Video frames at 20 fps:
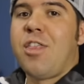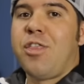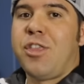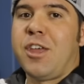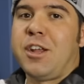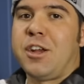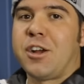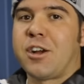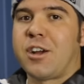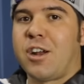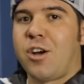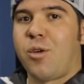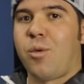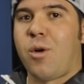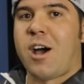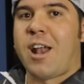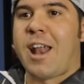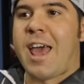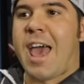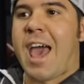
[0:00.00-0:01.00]
then you're gonna
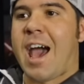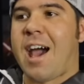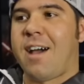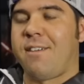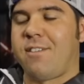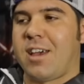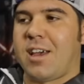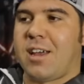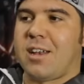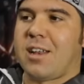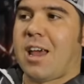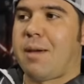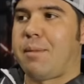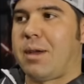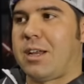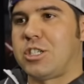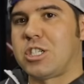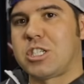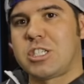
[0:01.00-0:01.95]
wanna have it, I mean,